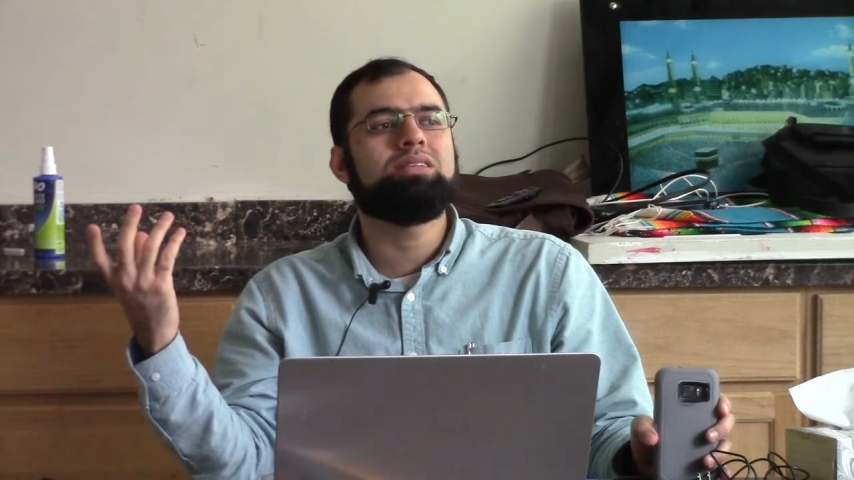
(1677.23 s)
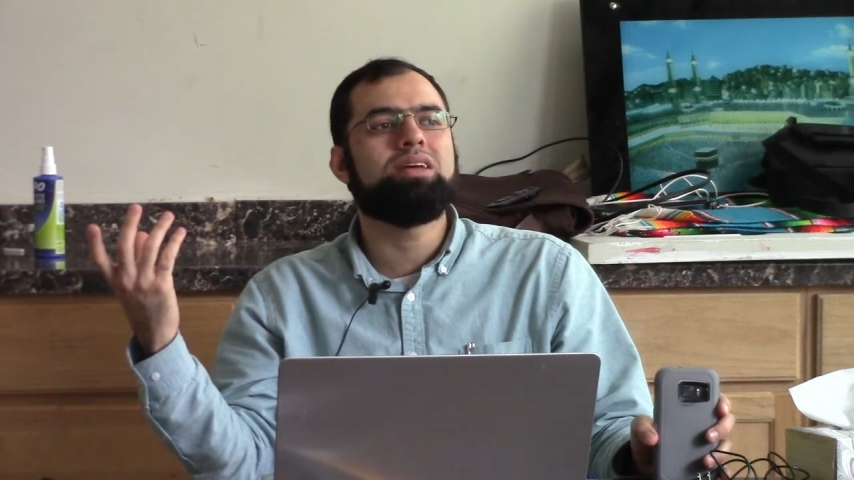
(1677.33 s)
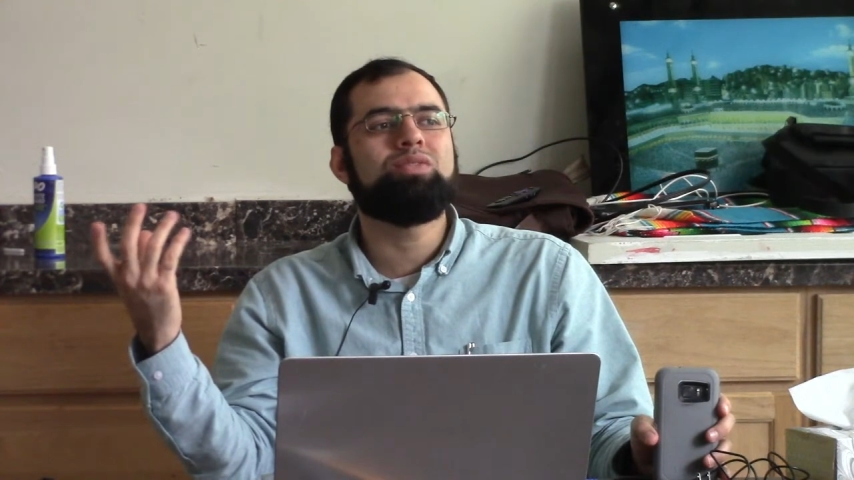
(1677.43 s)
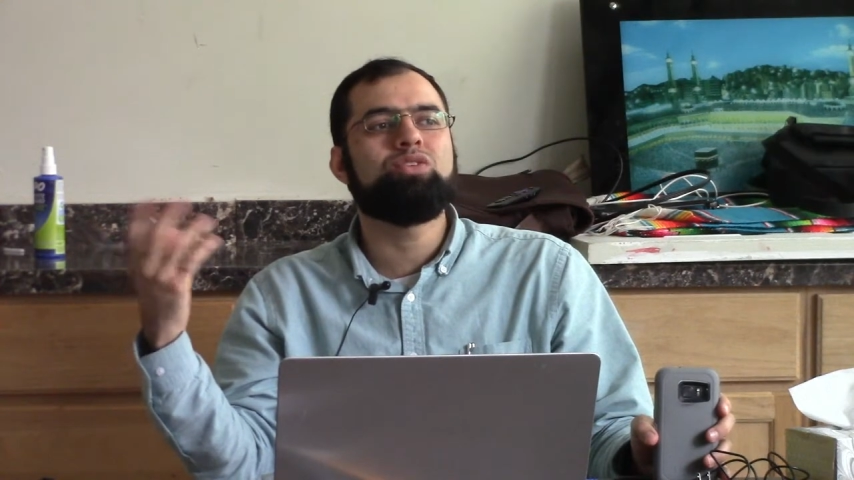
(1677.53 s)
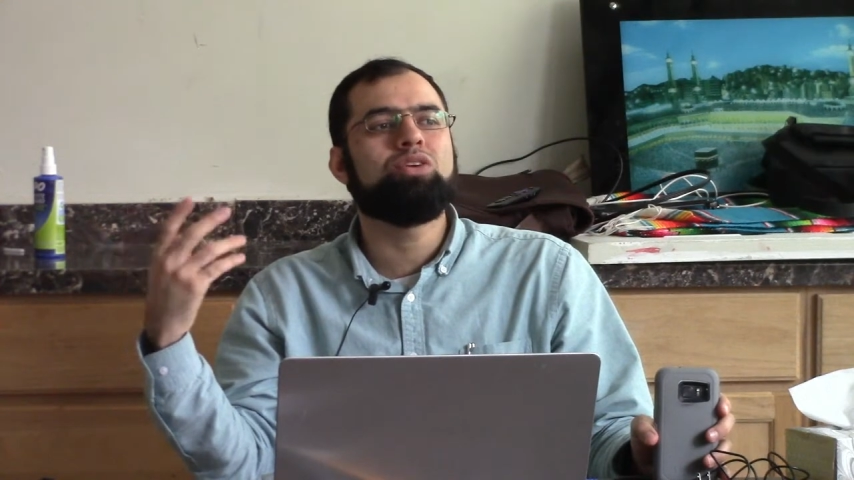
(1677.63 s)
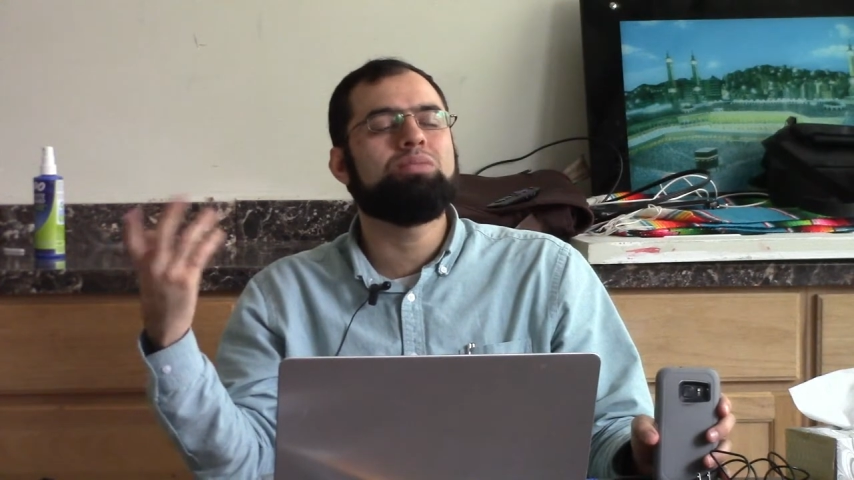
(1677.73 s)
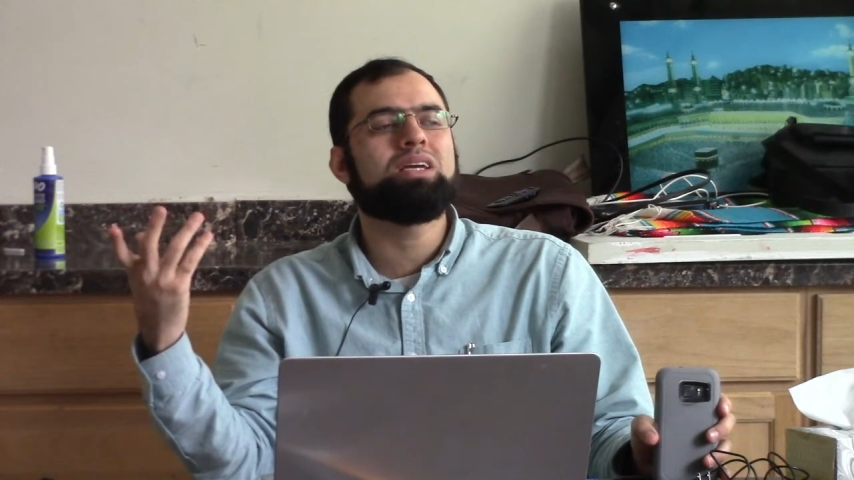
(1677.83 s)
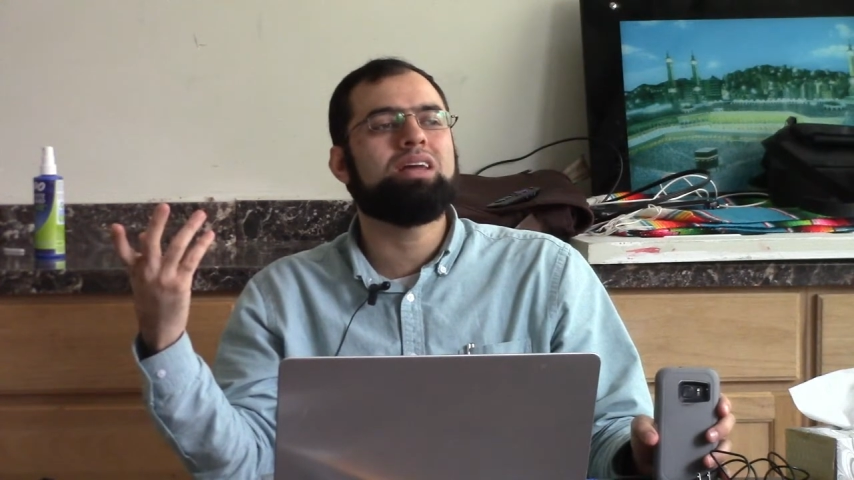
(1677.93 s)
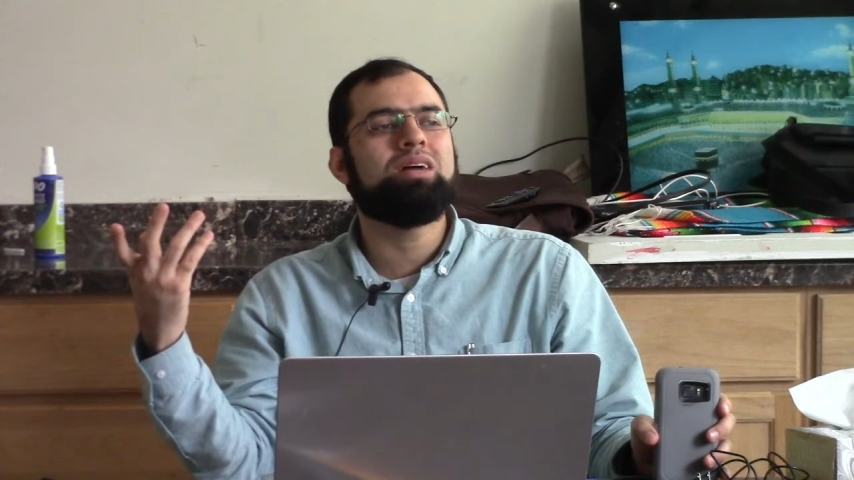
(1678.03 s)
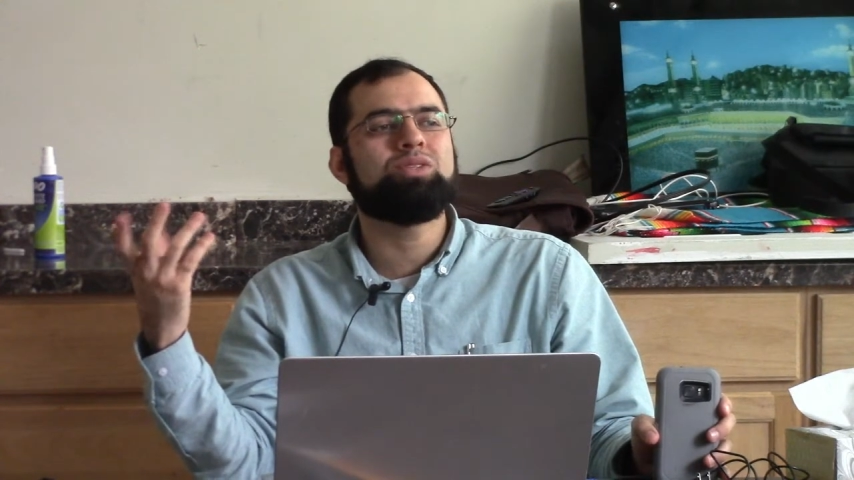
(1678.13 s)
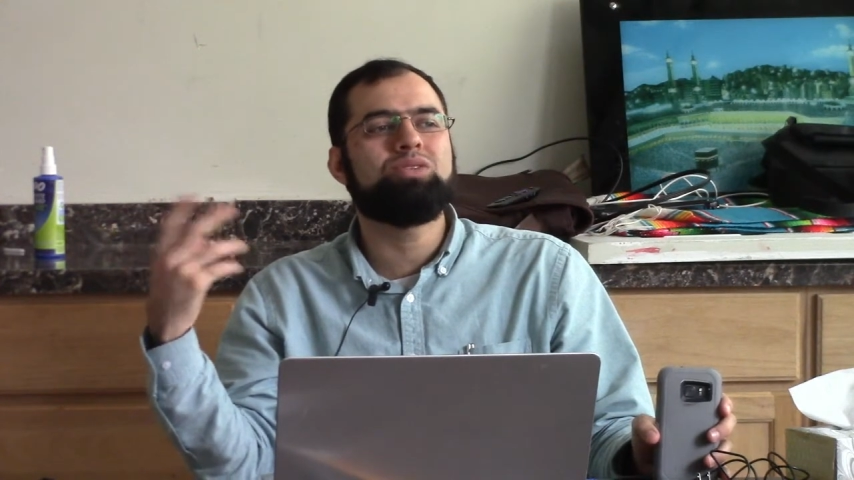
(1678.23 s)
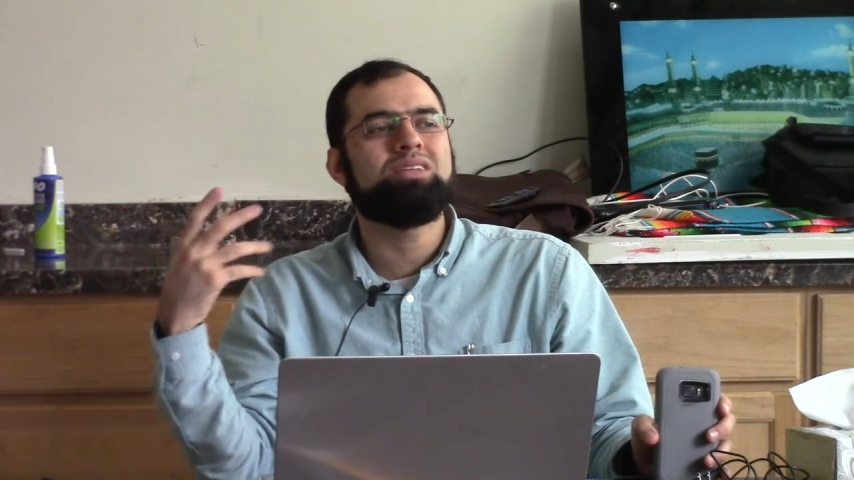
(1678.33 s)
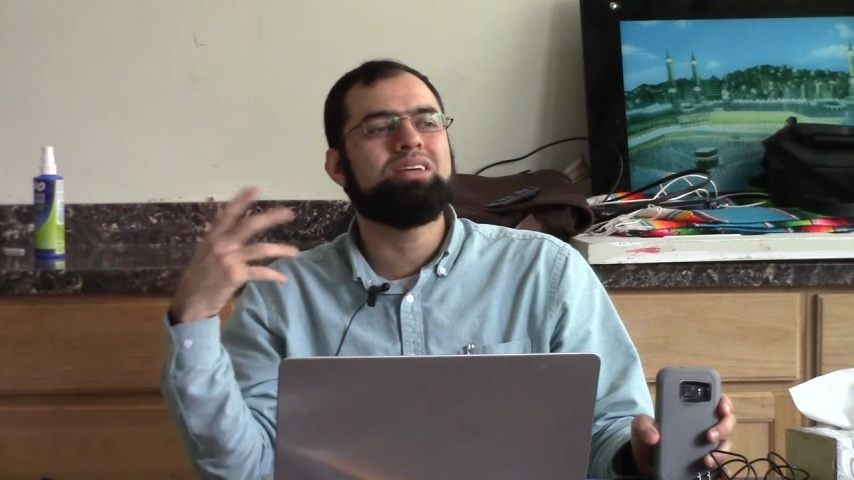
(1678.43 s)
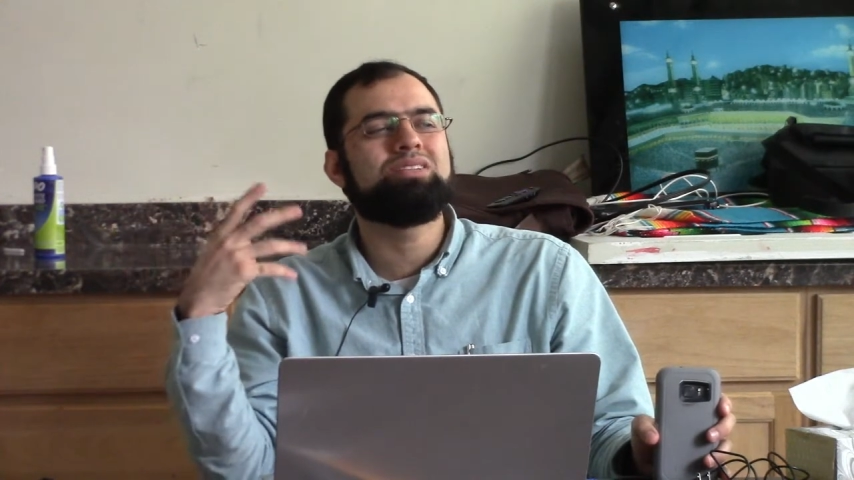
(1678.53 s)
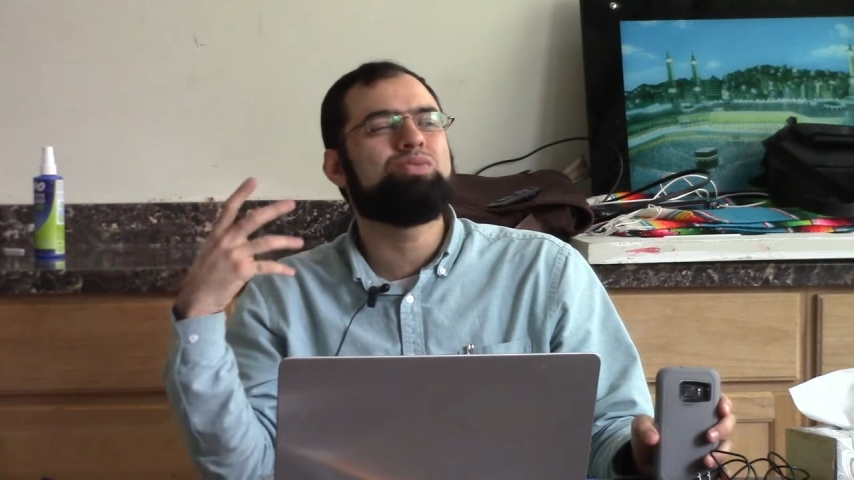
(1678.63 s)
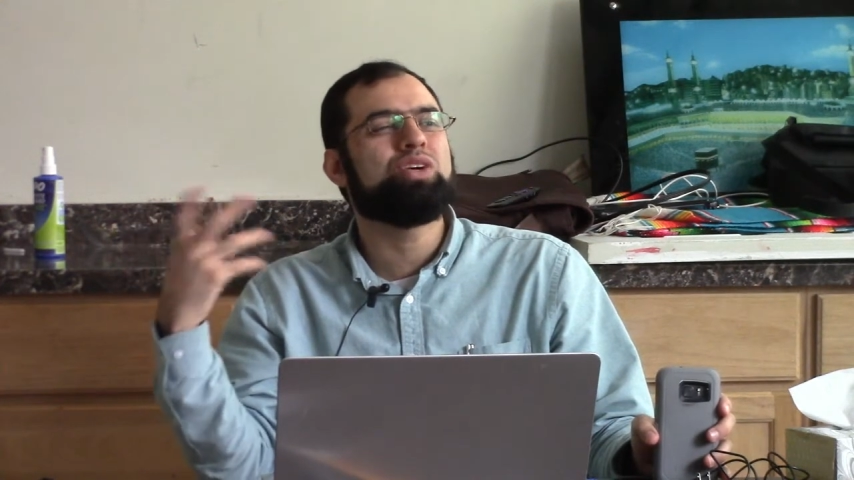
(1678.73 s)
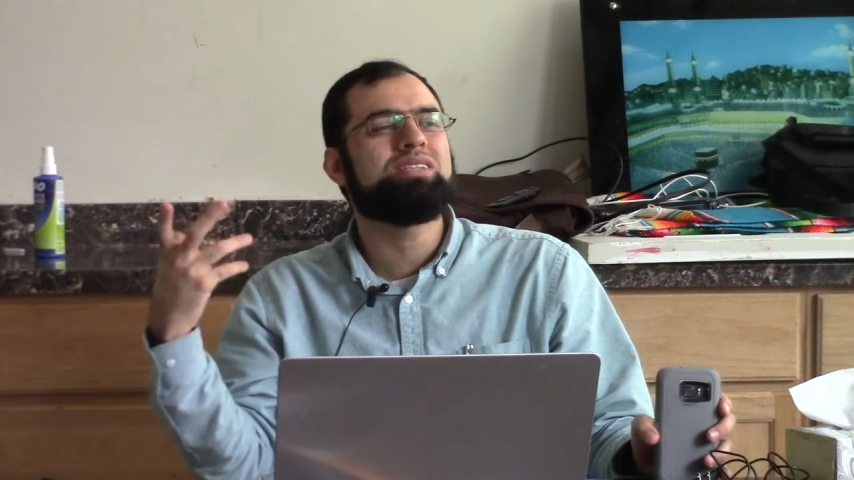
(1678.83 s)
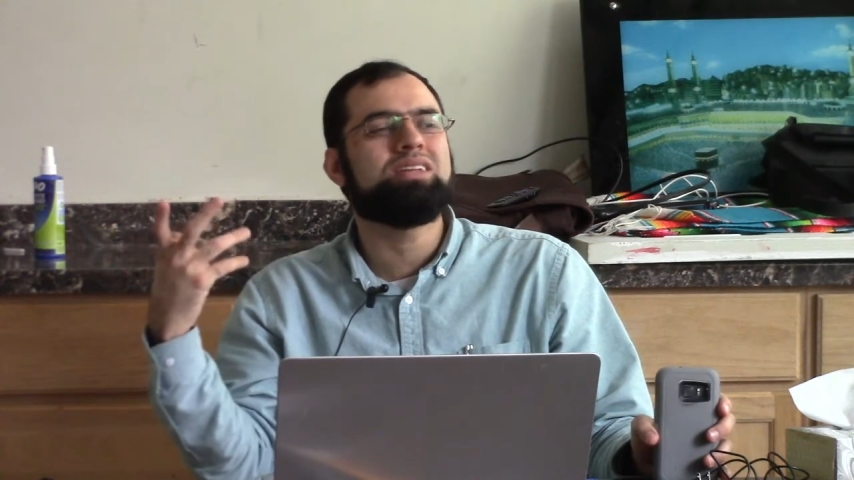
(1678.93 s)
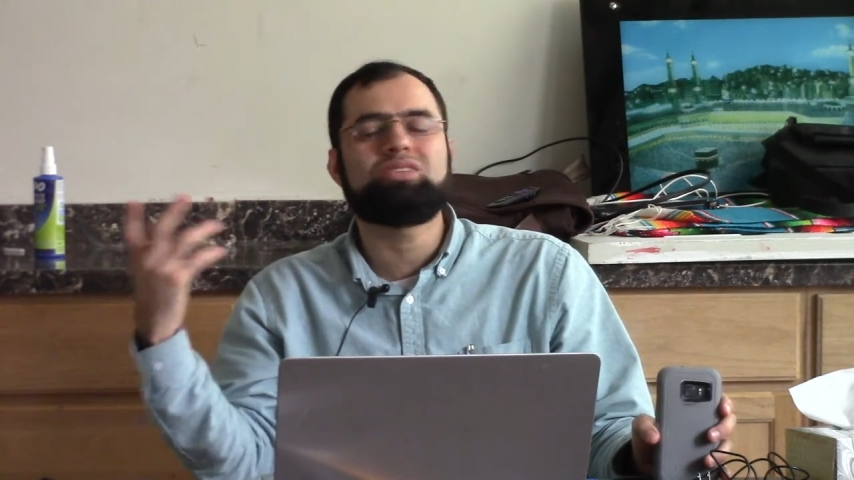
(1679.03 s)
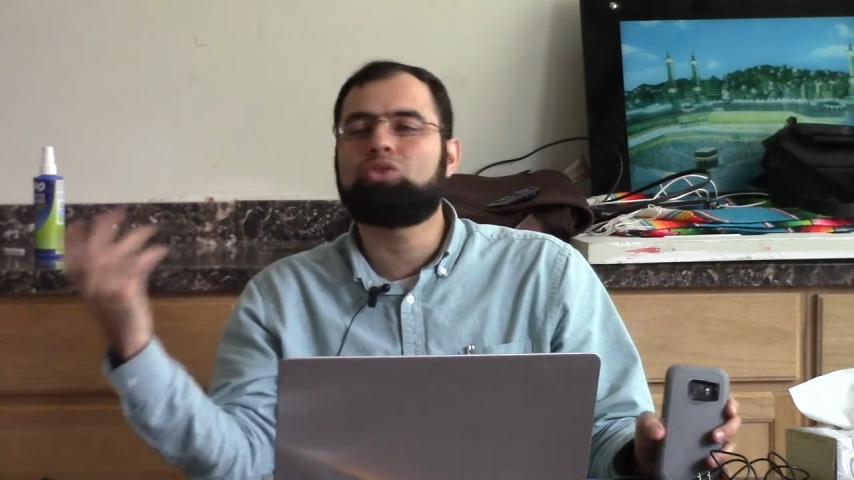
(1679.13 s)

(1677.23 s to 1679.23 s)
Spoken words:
If you don't make the hams, you see it's voiceless.